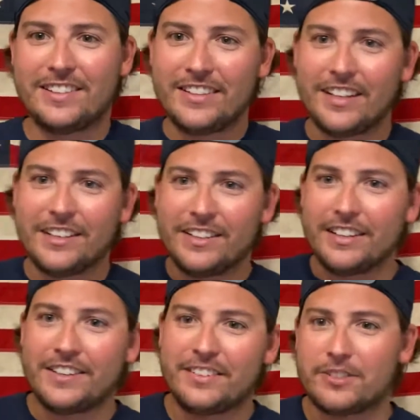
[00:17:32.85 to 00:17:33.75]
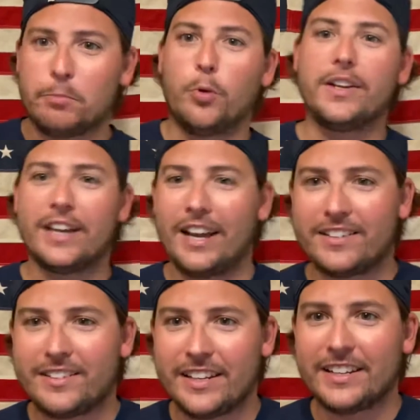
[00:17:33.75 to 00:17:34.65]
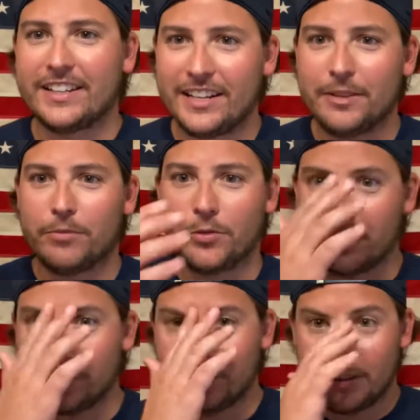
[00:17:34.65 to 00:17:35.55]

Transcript: the supporting cast that can get him through